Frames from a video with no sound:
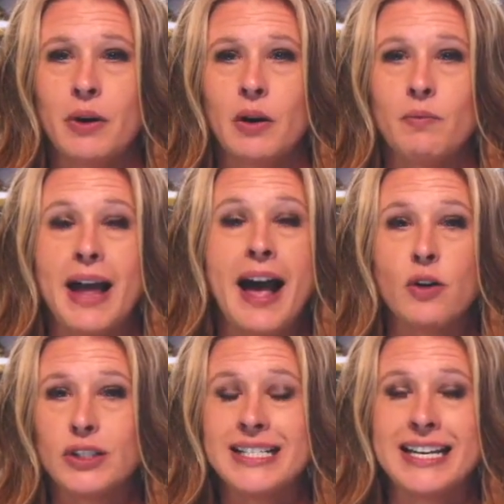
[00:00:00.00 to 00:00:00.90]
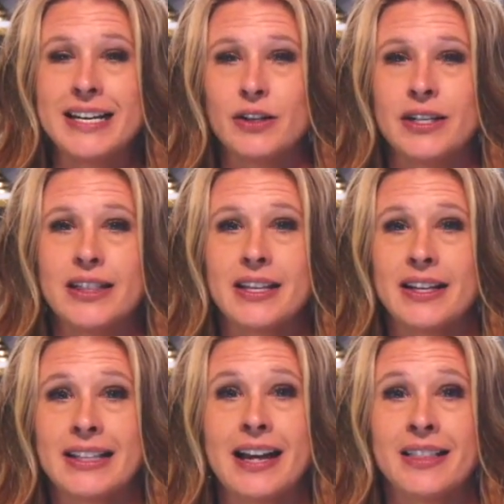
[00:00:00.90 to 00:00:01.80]
our house deed, or anything
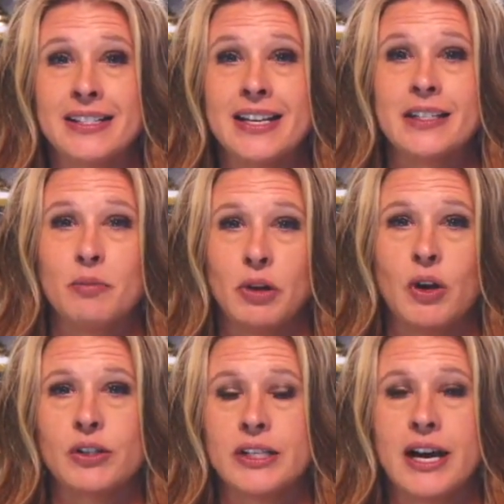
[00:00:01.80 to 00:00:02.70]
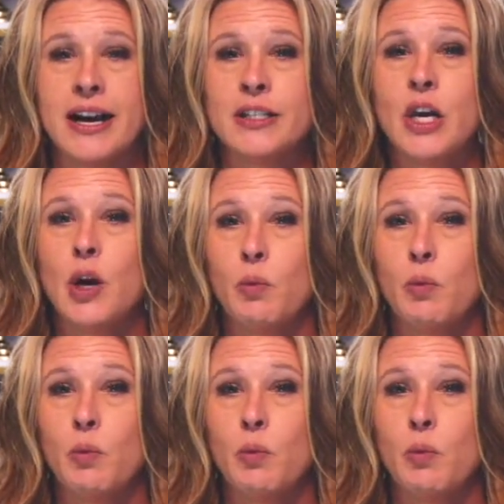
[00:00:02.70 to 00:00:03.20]
like that that says it belongs to us.